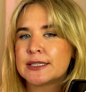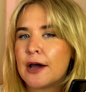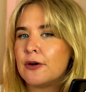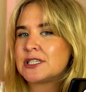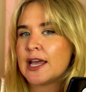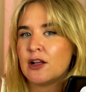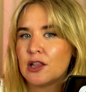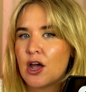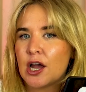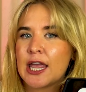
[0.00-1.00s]
So take a
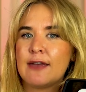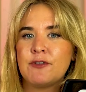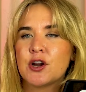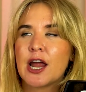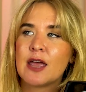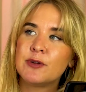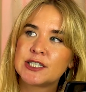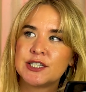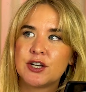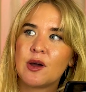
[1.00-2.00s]
look if you're able
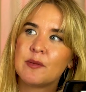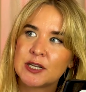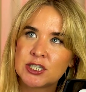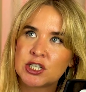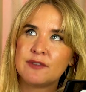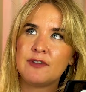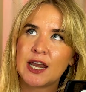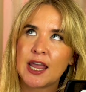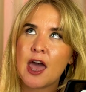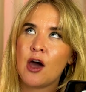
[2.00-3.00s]
to do image to
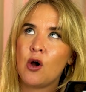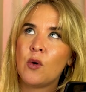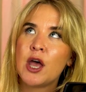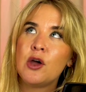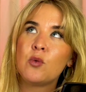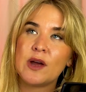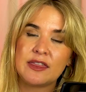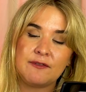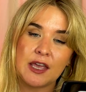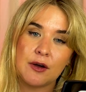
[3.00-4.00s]
video with
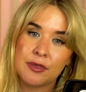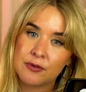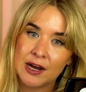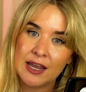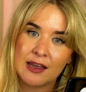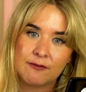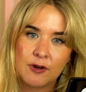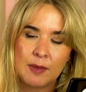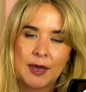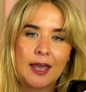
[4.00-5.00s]
Veo 3 and
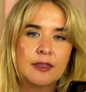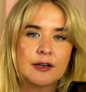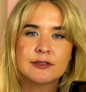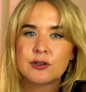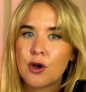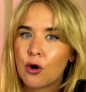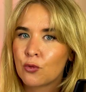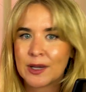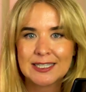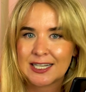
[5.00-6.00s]
Freepik. There's no
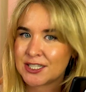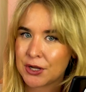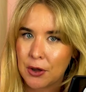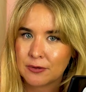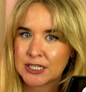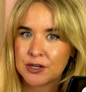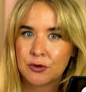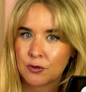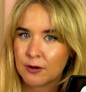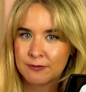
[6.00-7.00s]
reason to go to
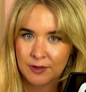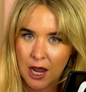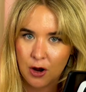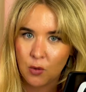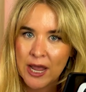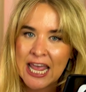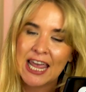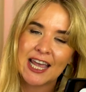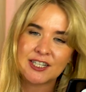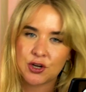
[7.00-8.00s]
Google Flow
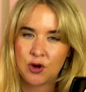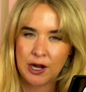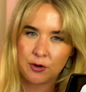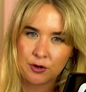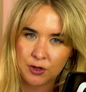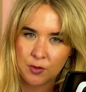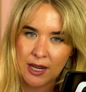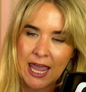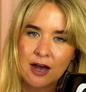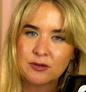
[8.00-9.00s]
and create a whole new
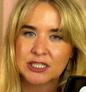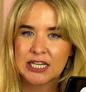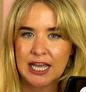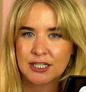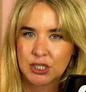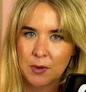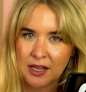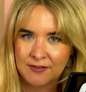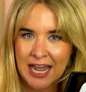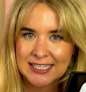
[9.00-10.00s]
account and do all
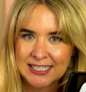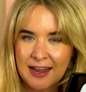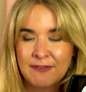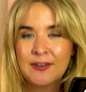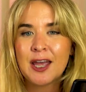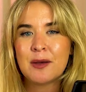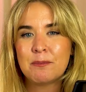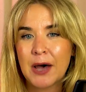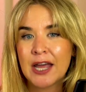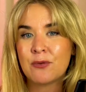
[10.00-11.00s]
of that stuff
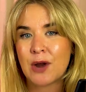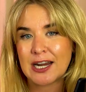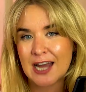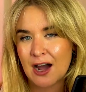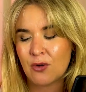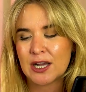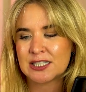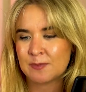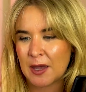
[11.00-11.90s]
but right now it's